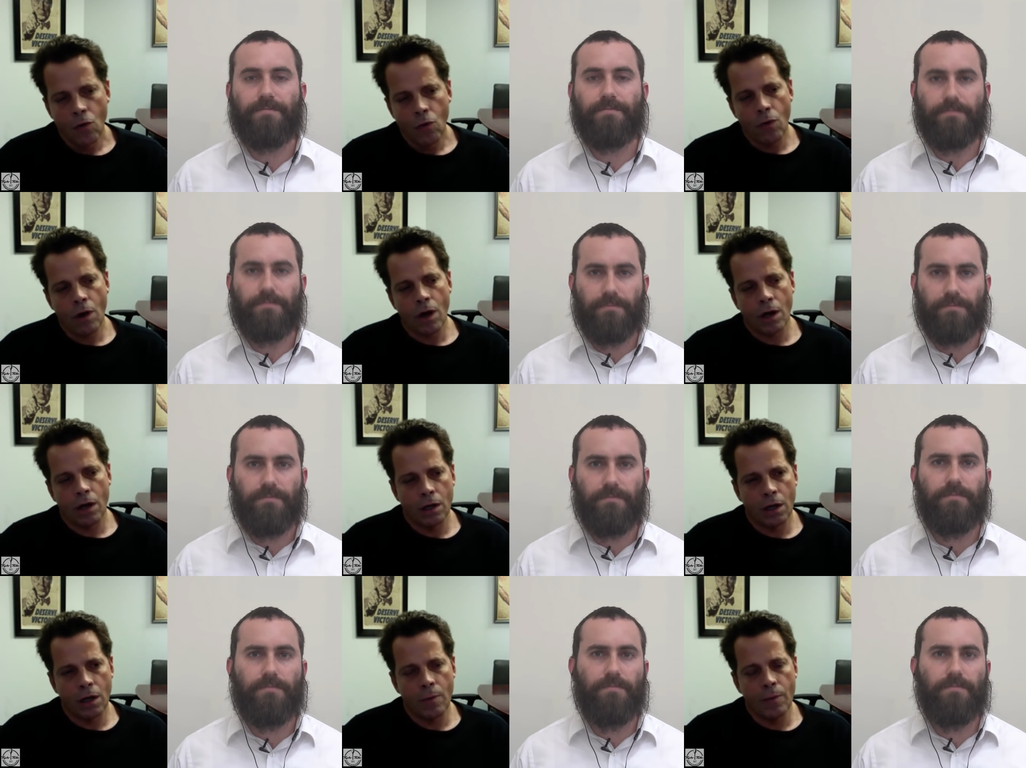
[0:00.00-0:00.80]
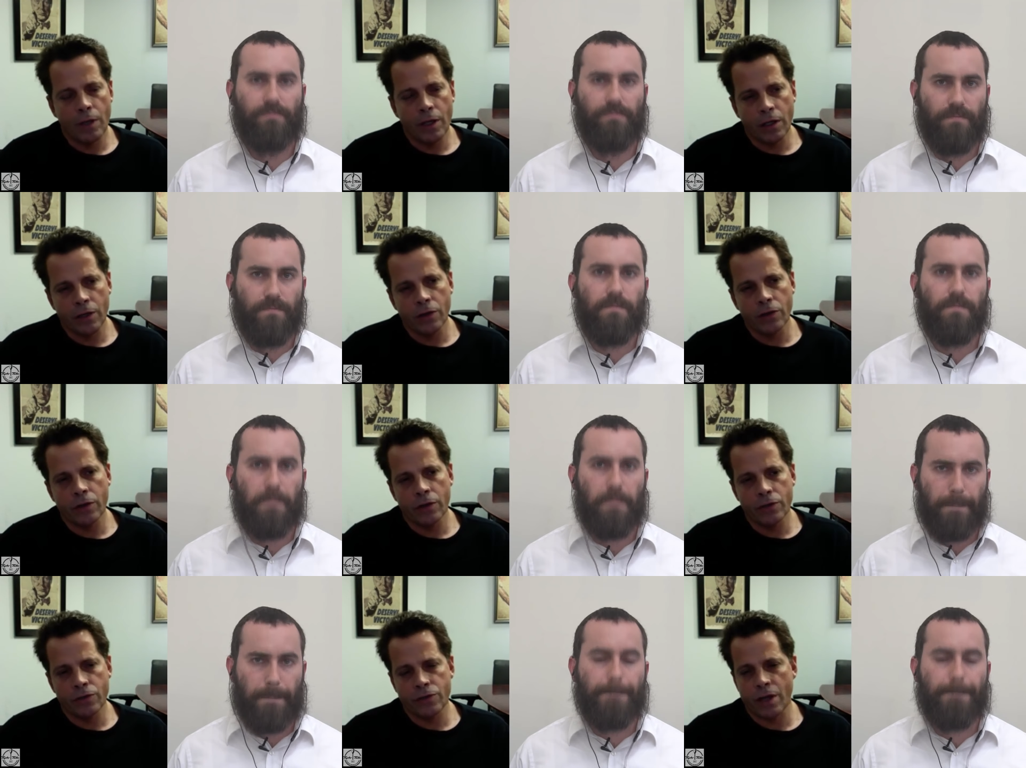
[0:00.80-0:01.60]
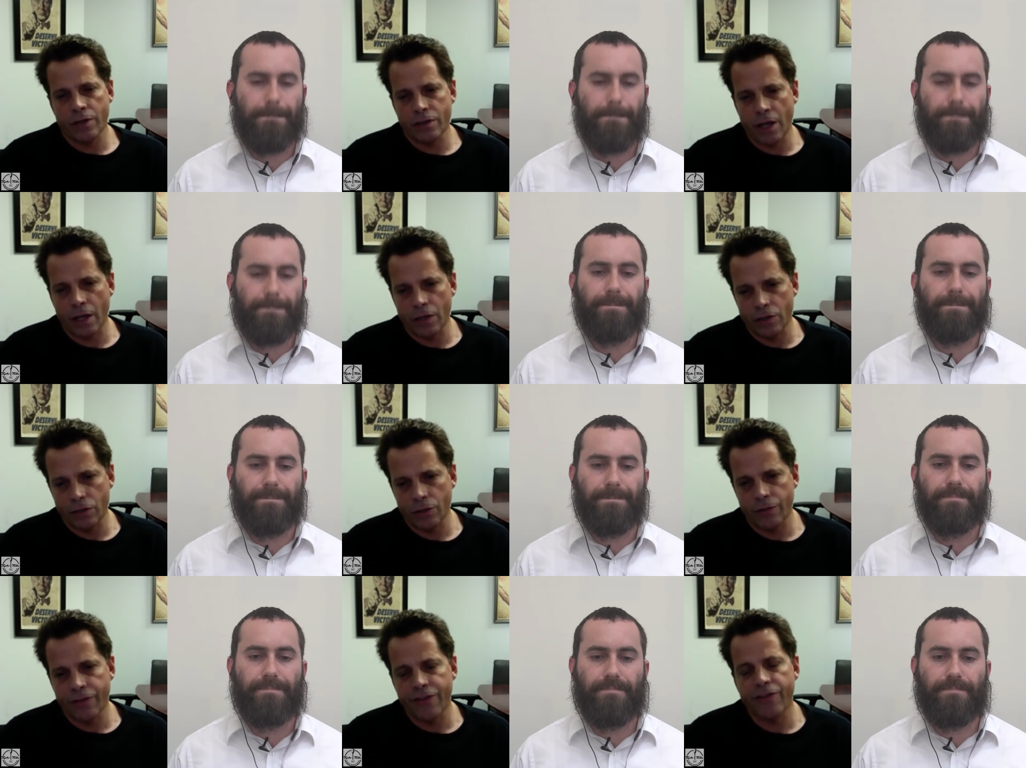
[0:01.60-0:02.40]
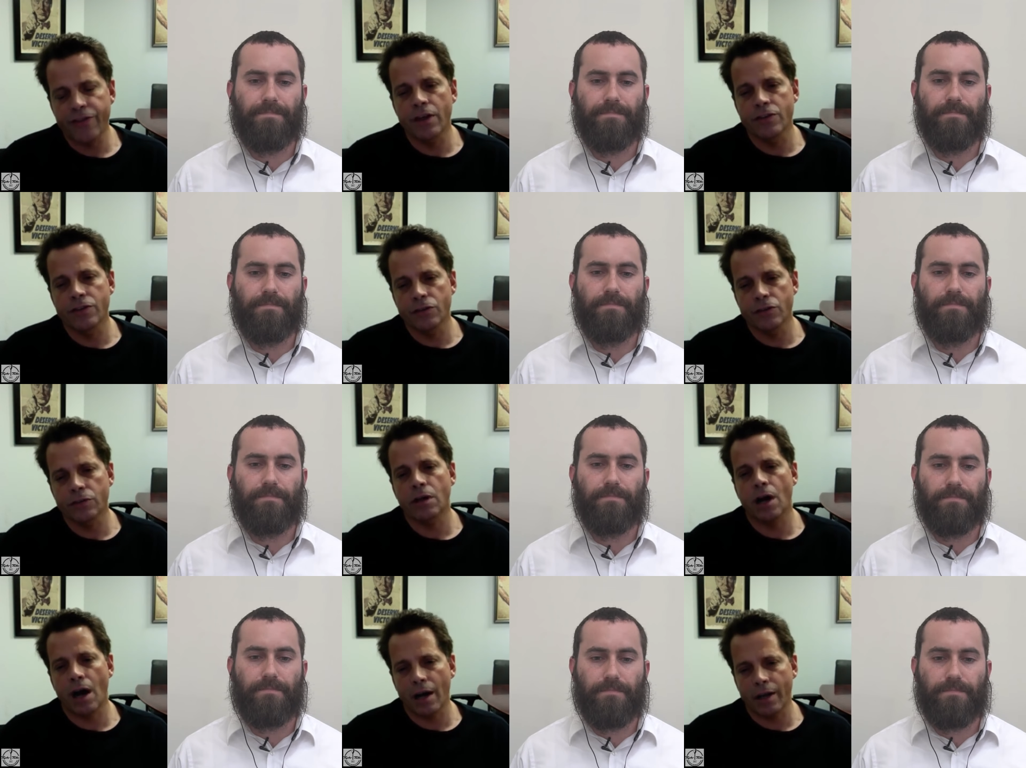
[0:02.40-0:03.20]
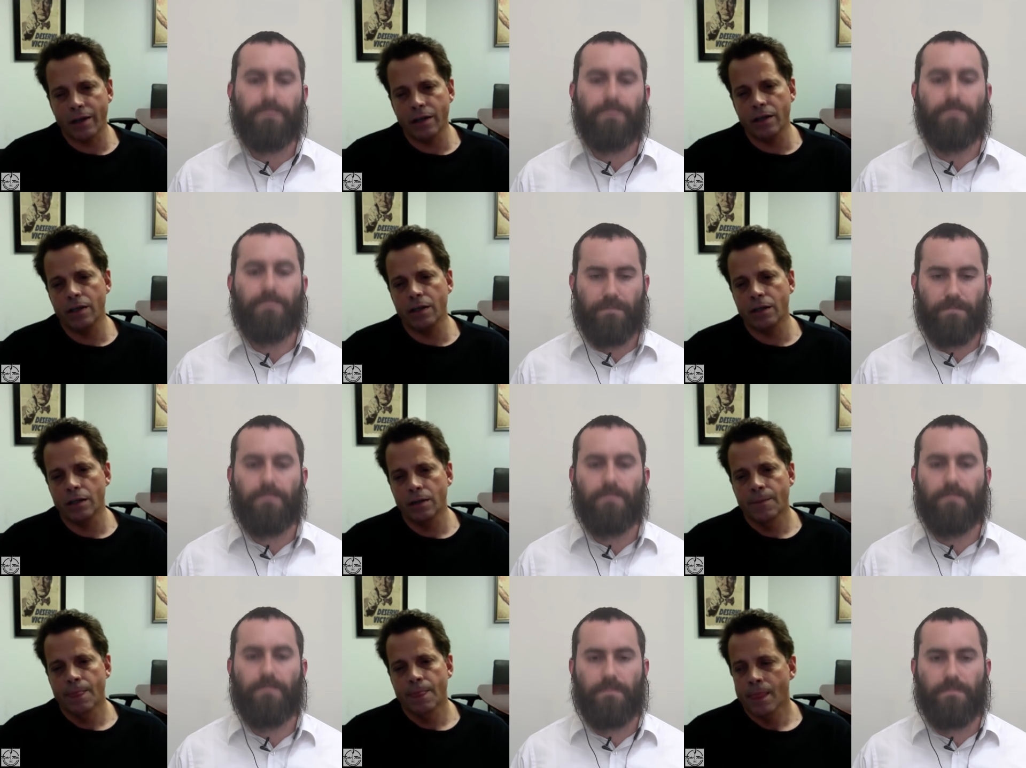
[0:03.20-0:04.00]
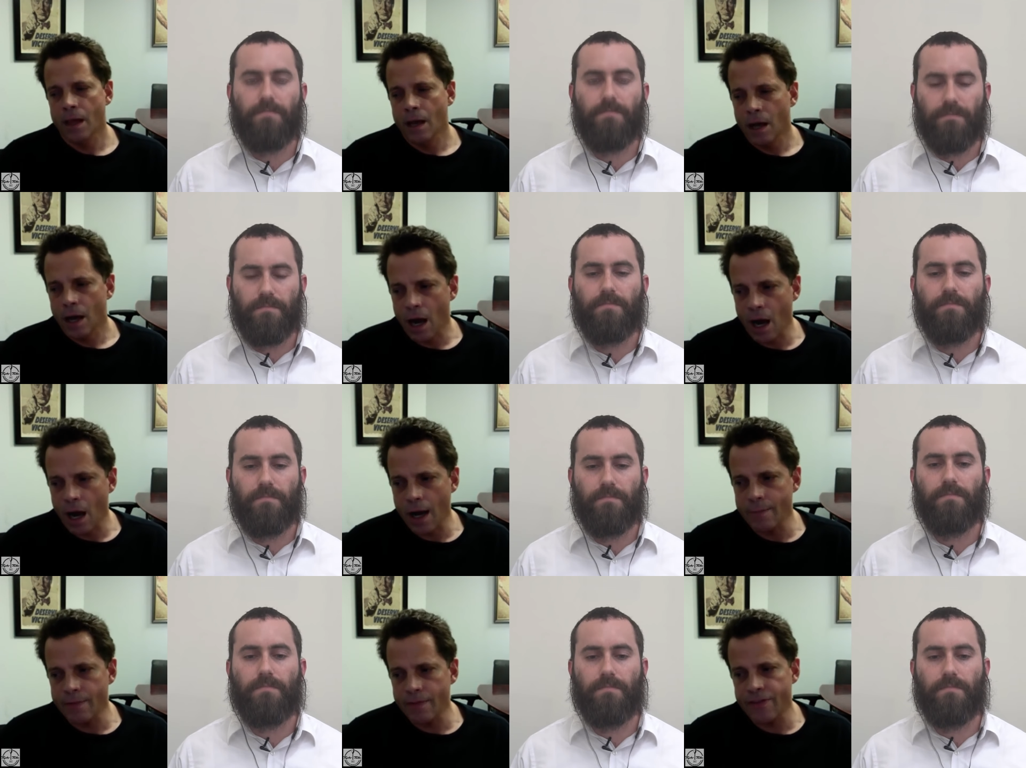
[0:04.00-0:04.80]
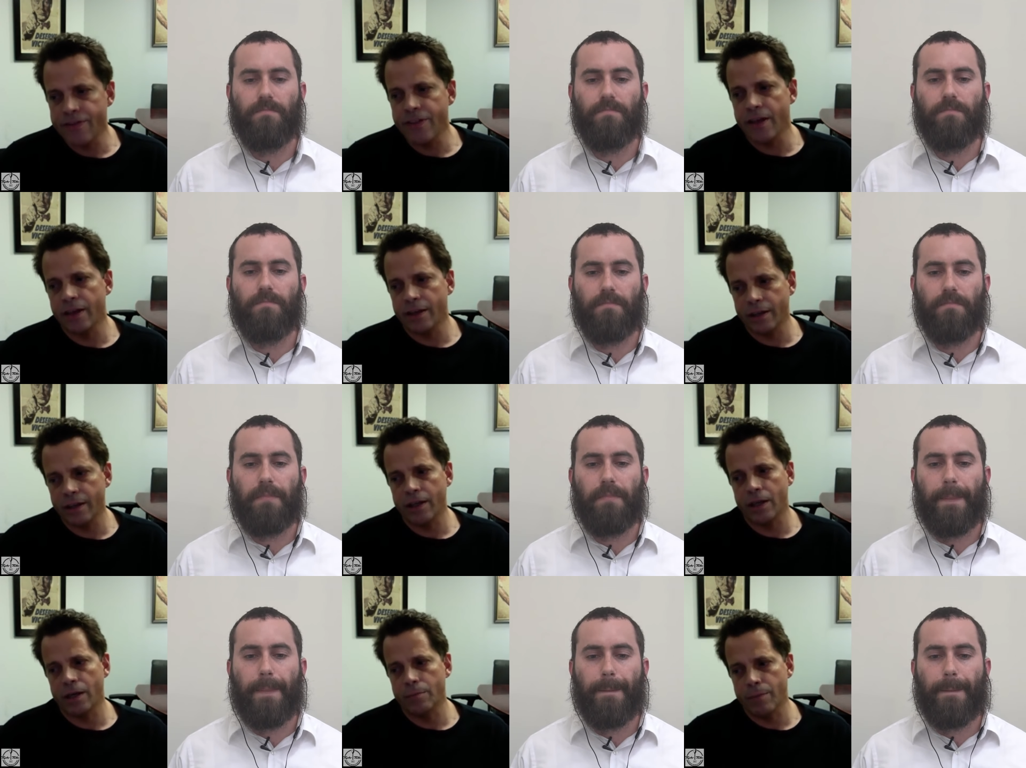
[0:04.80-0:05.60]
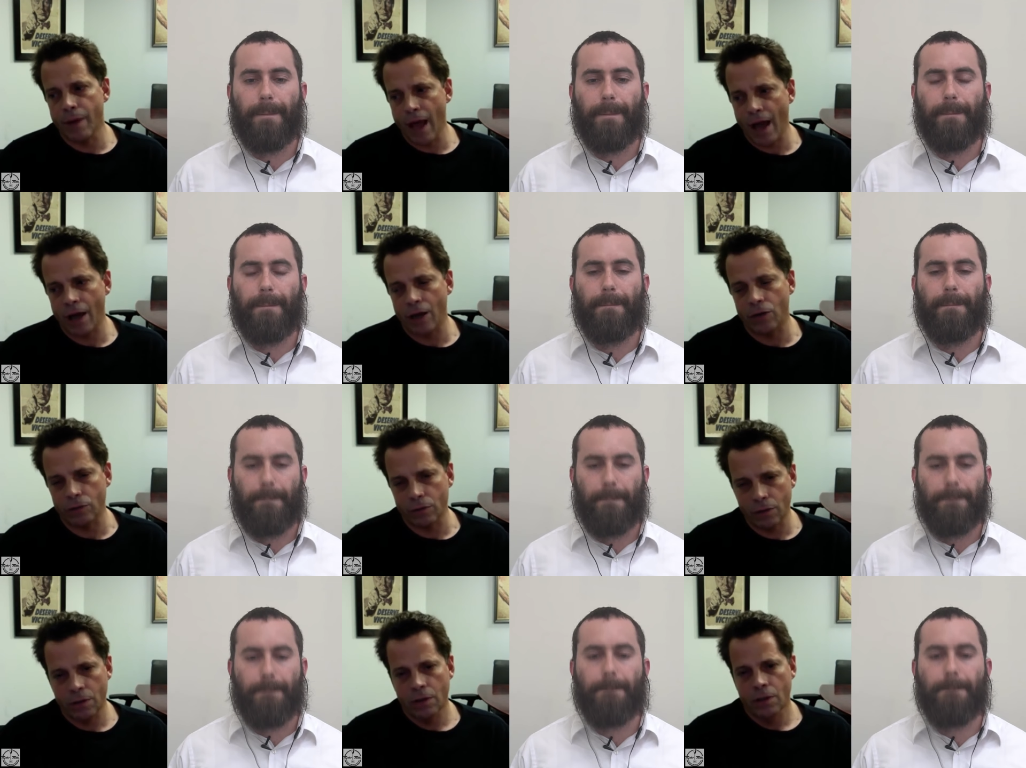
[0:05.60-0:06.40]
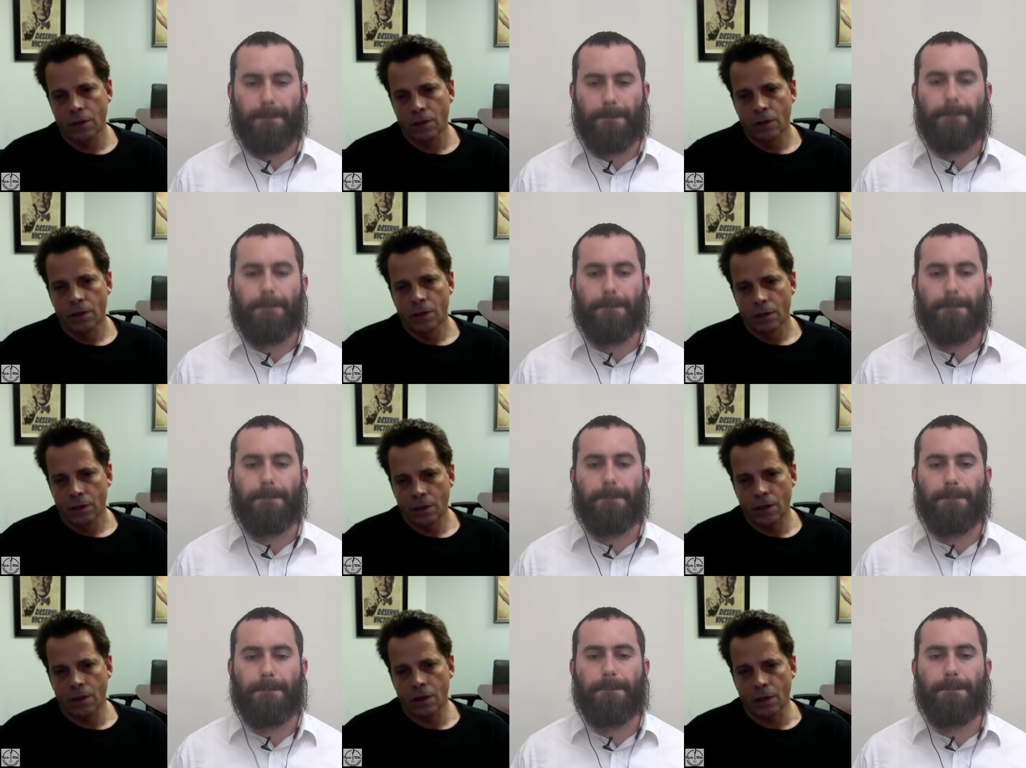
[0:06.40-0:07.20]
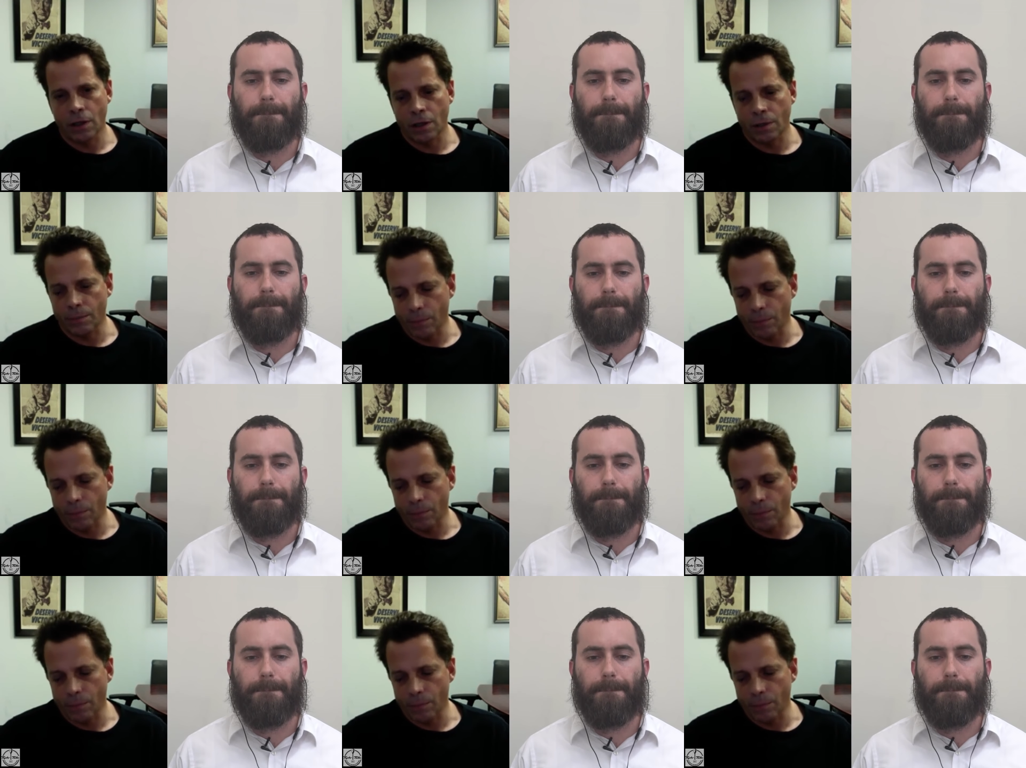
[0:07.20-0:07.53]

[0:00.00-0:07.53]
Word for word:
Speaker 1: Well, I mean, here, here's what I say: as you're as you're talking, I'm thinking about uh,